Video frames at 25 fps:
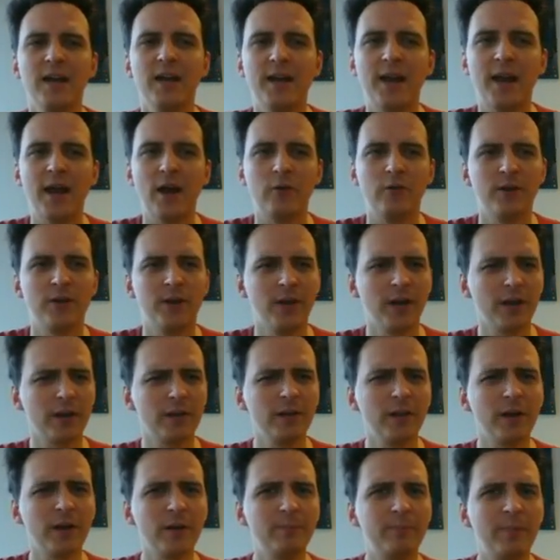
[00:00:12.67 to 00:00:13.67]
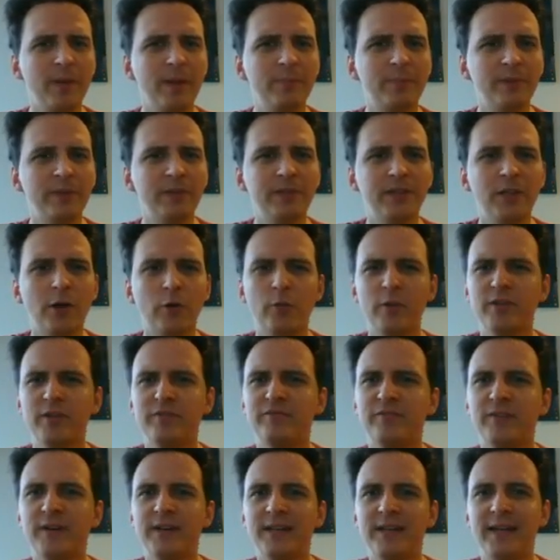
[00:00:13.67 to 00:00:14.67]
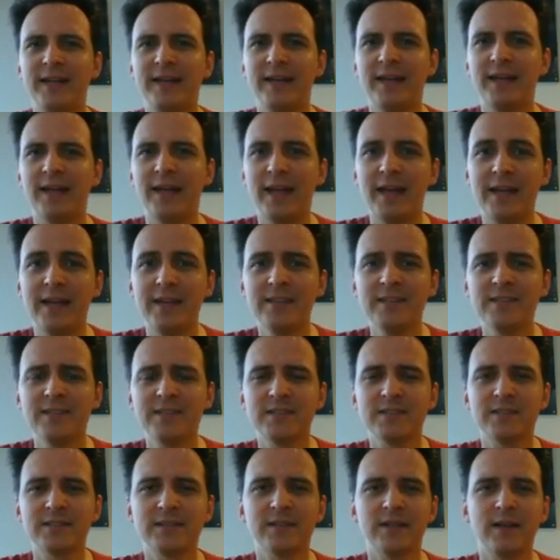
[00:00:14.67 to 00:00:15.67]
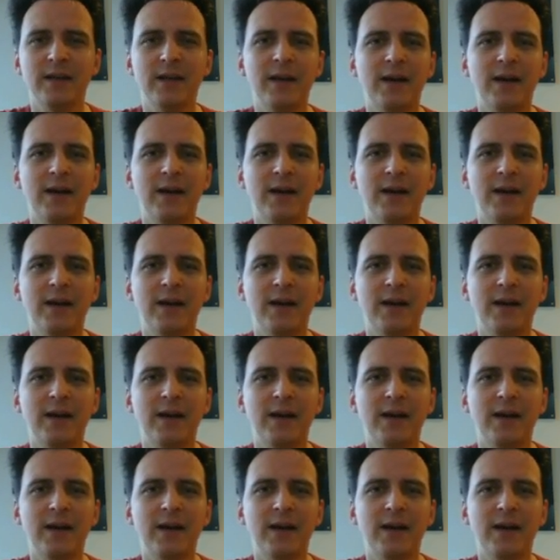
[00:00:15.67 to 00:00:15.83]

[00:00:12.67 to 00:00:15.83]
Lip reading: Now, not a lot of people know what funding is.